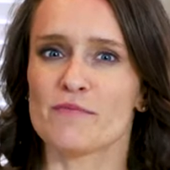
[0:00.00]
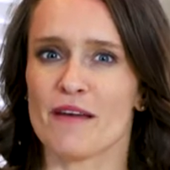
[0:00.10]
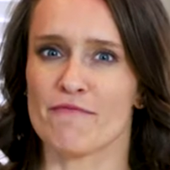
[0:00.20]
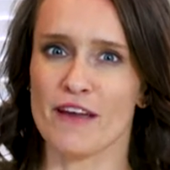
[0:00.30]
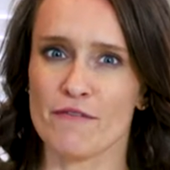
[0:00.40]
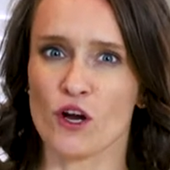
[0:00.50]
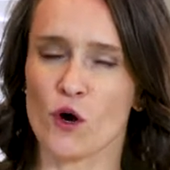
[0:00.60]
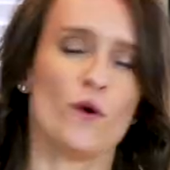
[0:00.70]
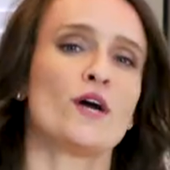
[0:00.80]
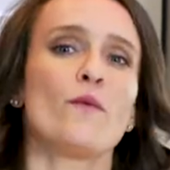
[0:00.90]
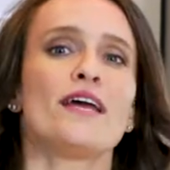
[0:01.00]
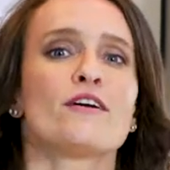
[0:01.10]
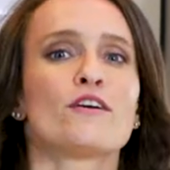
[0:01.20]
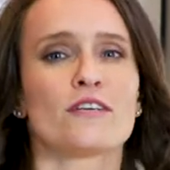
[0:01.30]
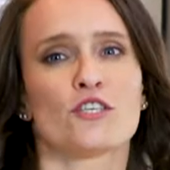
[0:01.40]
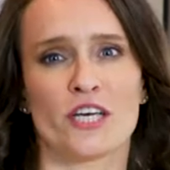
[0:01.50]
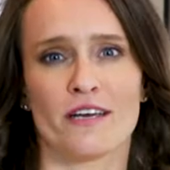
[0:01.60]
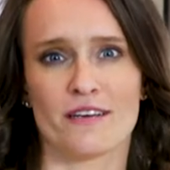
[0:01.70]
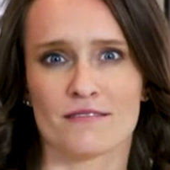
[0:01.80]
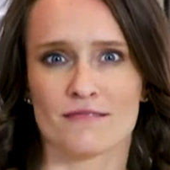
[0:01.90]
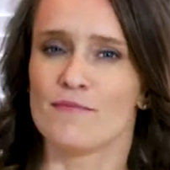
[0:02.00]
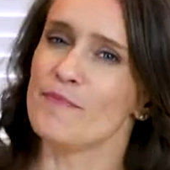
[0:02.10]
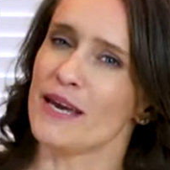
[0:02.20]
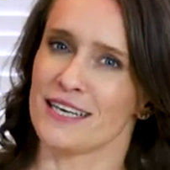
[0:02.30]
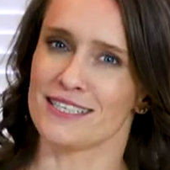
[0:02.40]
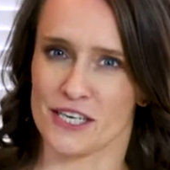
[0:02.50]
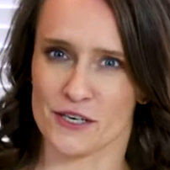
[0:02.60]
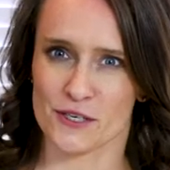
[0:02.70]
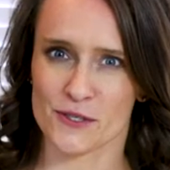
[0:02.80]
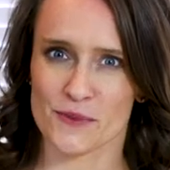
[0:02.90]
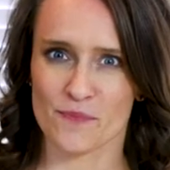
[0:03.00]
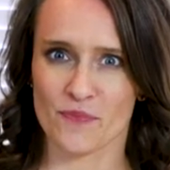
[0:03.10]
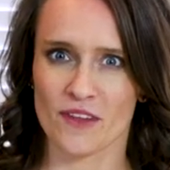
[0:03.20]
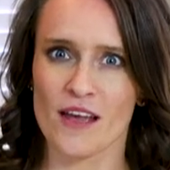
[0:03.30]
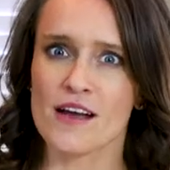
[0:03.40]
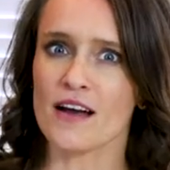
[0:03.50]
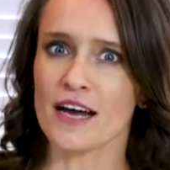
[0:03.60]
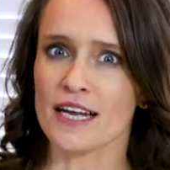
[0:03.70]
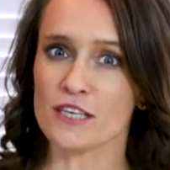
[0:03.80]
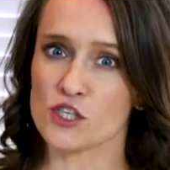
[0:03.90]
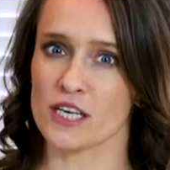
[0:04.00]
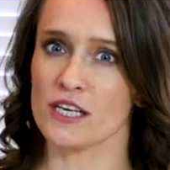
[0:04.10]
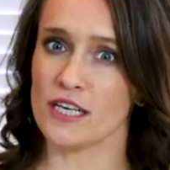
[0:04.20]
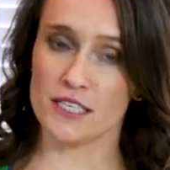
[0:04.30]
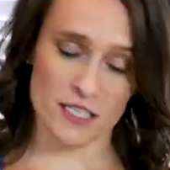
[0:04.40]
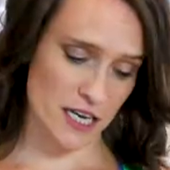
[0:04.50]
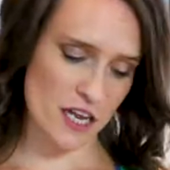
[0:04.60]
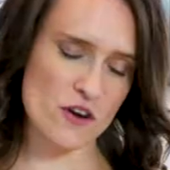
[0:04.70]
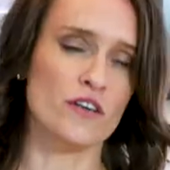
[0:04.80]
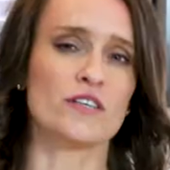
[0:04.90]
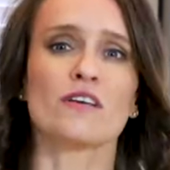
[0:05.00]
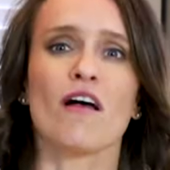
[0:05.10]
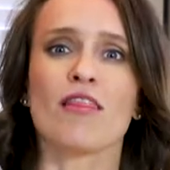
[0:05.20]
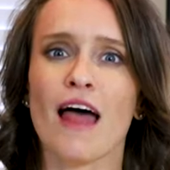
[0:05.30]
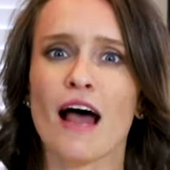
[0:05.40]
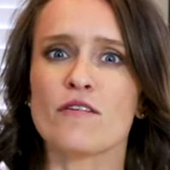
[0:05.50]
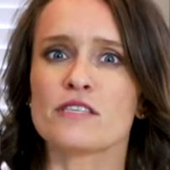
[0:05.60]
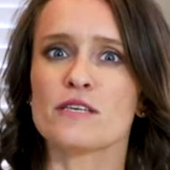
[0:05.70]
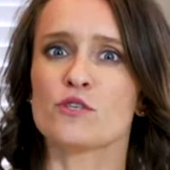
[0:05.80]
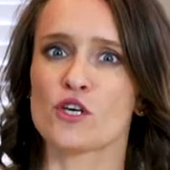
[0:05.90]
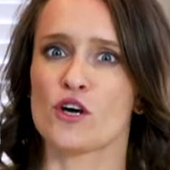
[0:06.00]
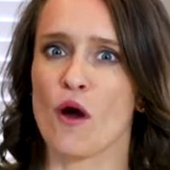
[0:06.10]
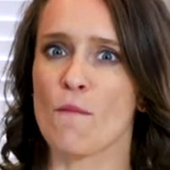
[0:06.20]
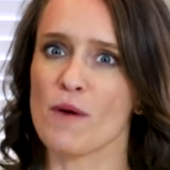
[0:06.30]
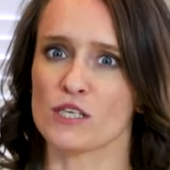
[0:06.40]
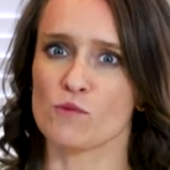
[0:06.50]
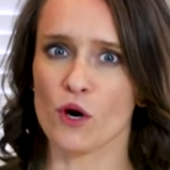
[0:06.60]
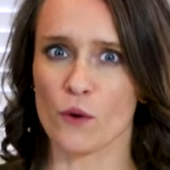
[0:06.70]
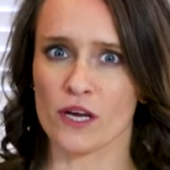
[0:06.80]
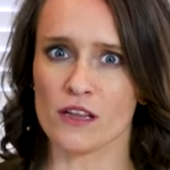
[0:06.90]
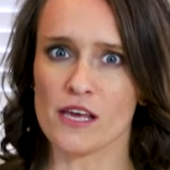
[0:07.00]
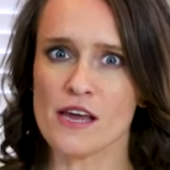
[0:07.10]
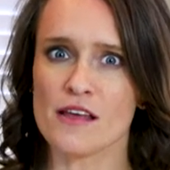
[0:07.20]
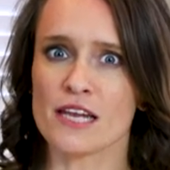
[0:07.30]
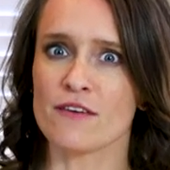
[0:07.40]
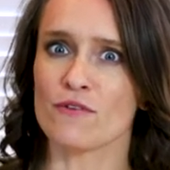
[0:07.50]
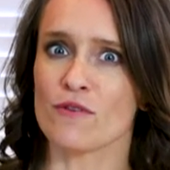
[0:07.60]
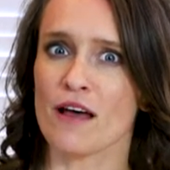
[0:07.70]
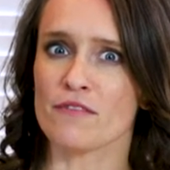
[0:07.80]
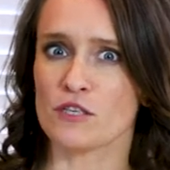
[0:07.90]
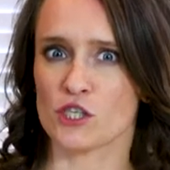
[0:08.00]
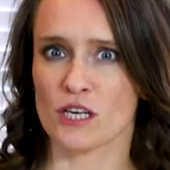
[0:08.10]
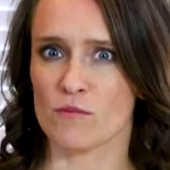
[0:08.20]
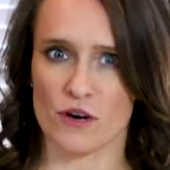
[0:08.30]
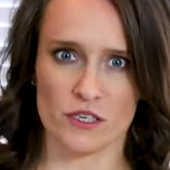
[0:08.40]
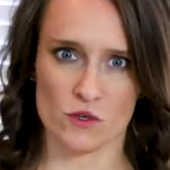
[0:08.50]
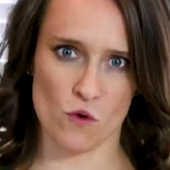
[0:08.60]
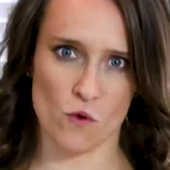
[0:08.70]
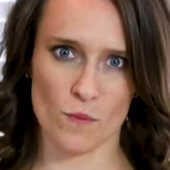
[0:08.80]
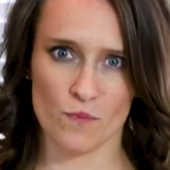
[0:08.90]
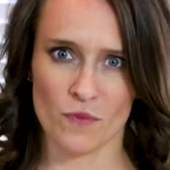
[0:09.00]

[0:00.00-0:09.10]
my favorite quick way to cook chicken, making tenders. Cutting the chicken into tenders allows them to cook much more quickly than if you left the chicken breast whole.